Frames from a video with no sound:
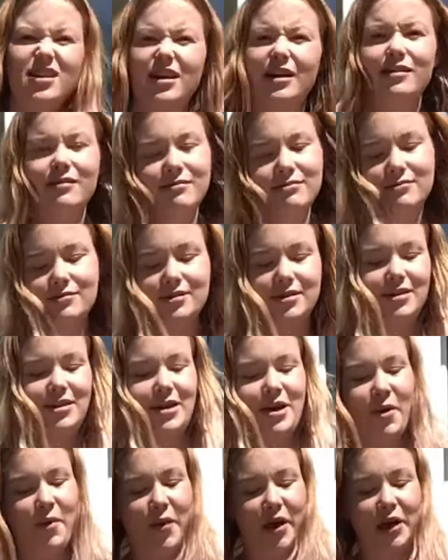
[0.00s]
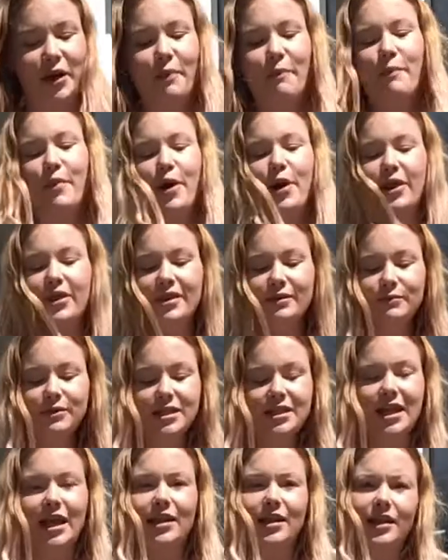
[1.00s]
you? We're going to put them
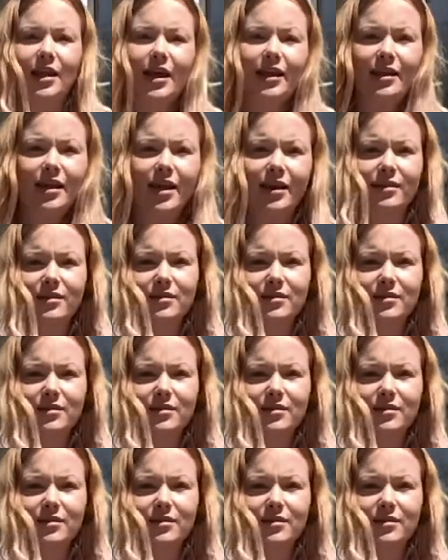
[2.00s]
together like this.